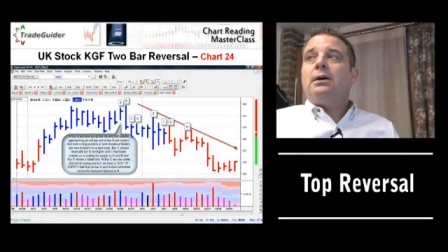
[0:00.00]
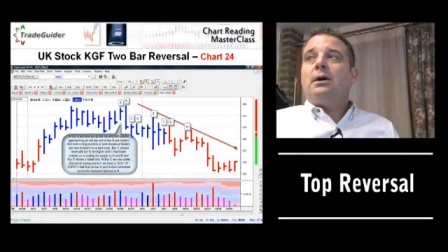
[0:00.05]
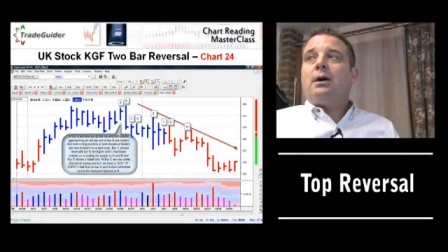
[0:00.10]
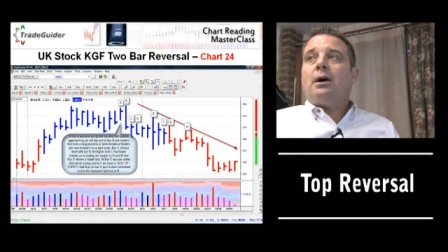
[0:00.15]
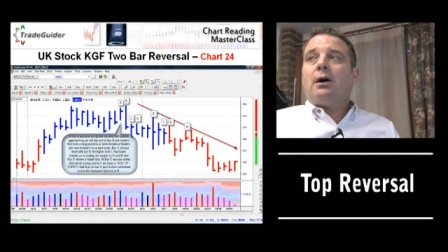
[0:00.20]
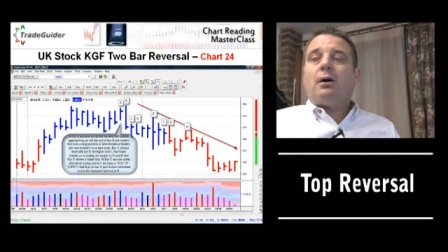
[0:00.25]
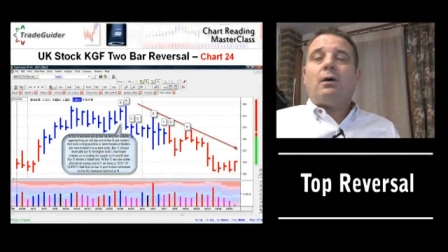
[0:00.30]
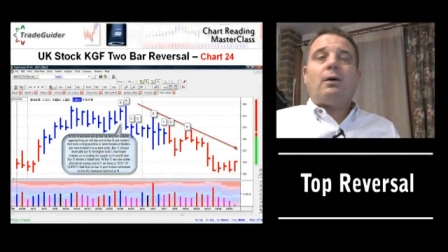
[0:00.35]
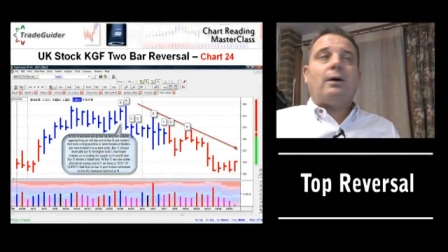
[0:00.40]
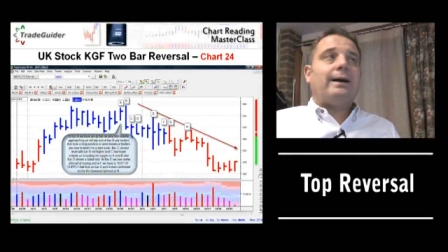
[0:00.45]

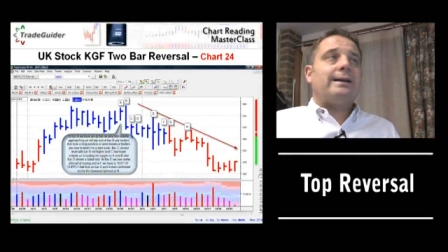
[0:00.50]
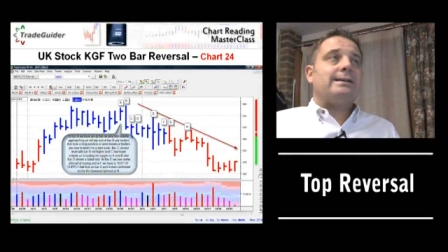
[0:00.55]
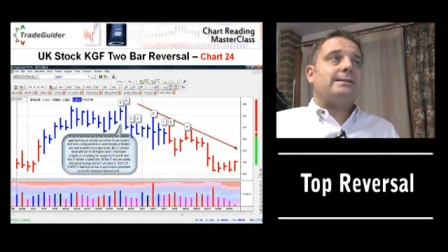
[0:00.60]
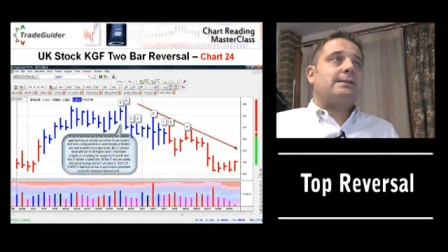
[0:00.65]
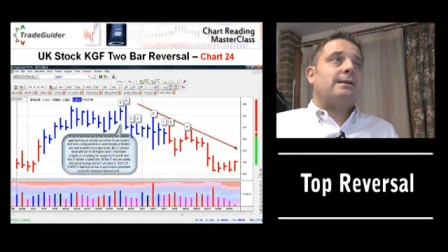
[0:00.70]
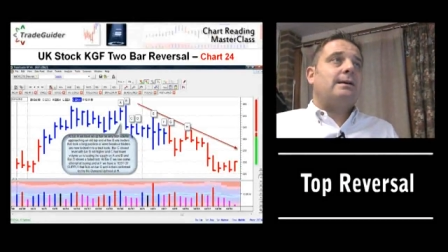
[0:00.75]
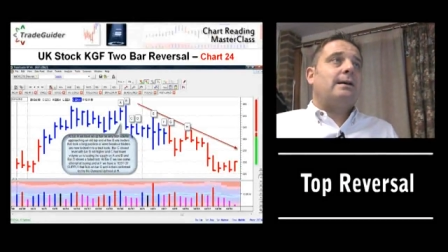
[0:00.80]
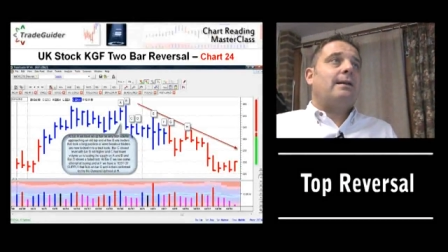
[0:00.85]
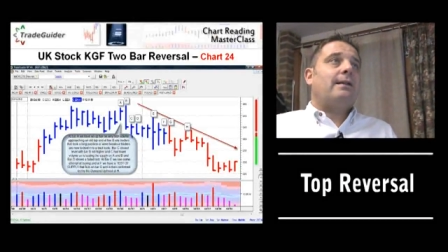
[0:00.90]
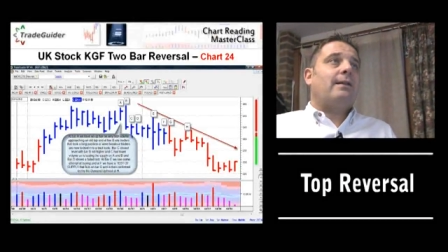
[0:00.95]

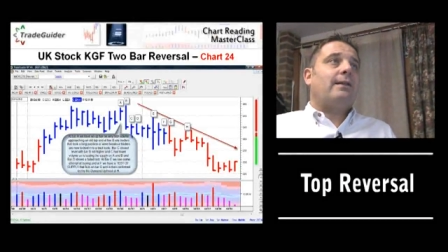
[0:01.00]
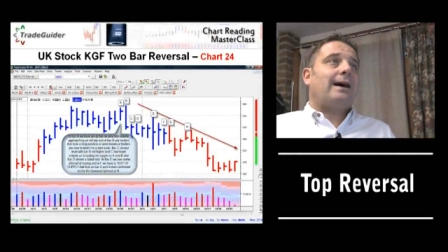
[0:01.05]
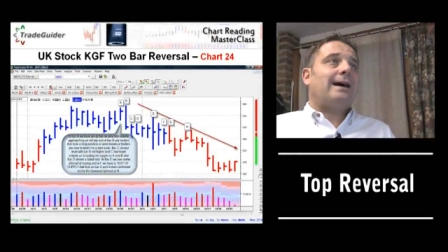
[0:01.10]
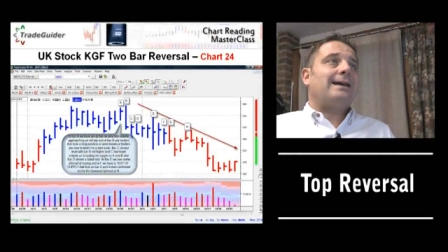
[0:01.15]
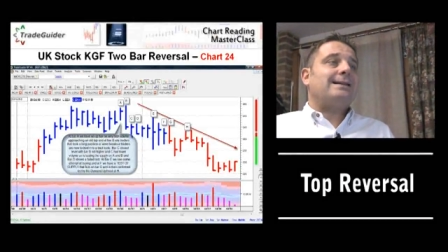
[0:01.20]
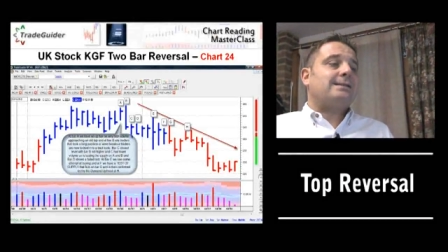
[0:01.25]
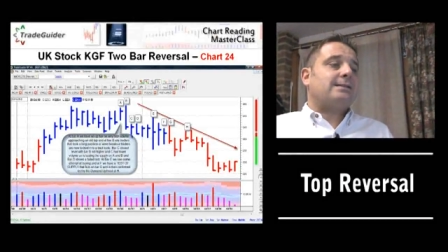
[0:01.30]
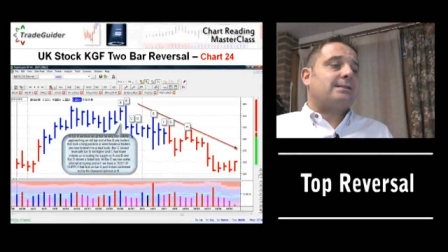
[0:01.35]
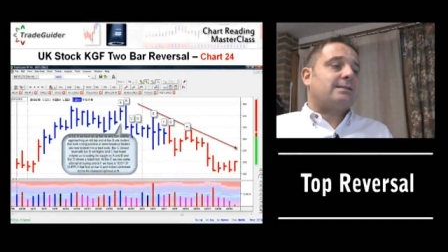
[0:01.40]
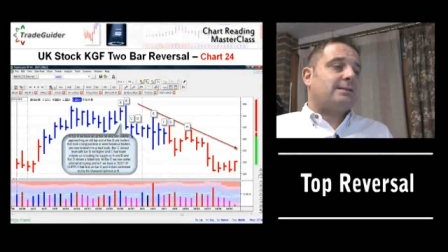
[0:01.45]
highs.
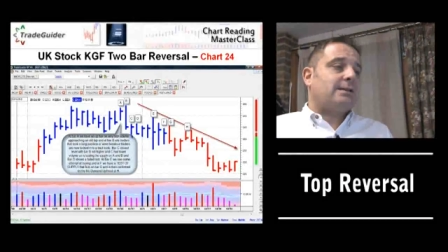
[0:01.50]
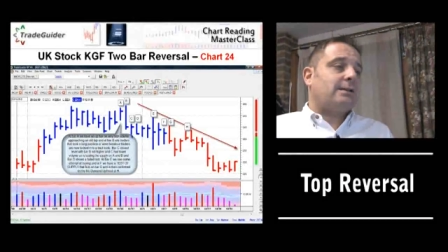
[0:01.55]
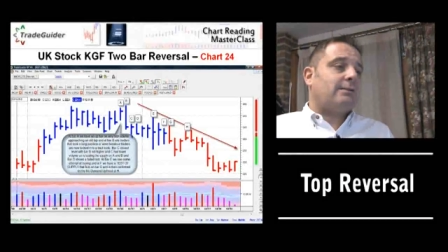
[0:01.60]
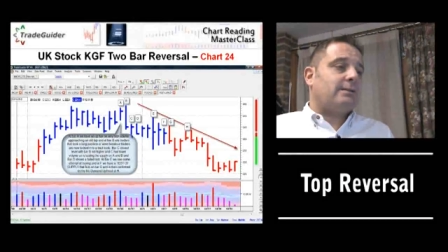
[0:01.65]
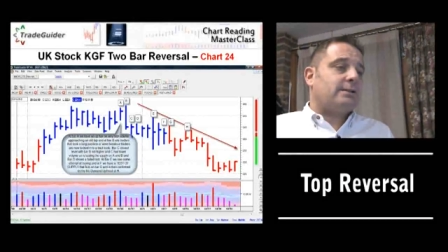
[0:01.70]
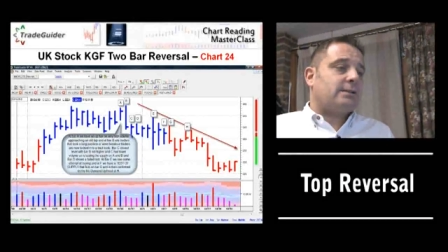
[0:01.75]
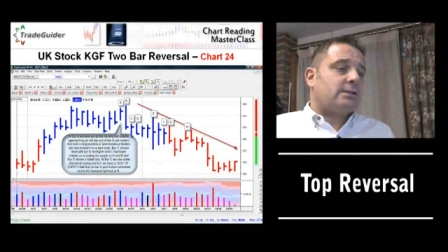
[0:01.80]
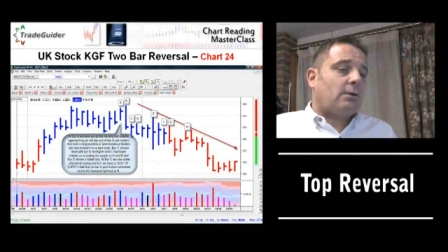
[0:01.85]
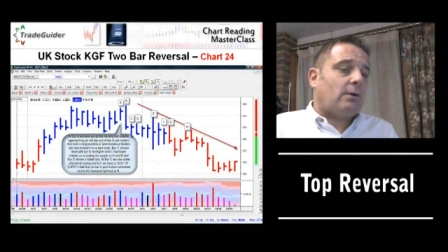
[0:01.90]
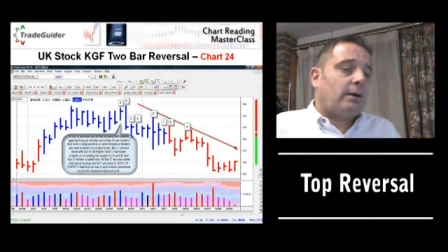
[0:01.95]
That's a
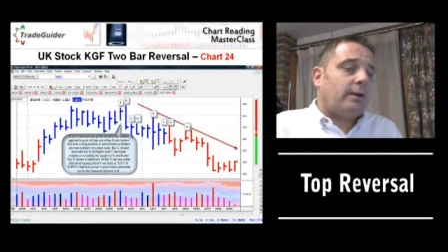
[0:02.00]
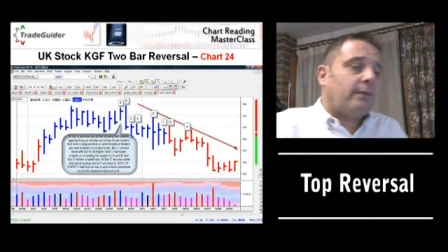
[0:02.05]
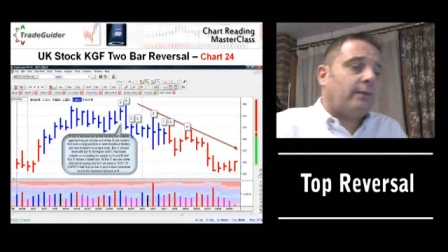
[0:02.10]
serious sign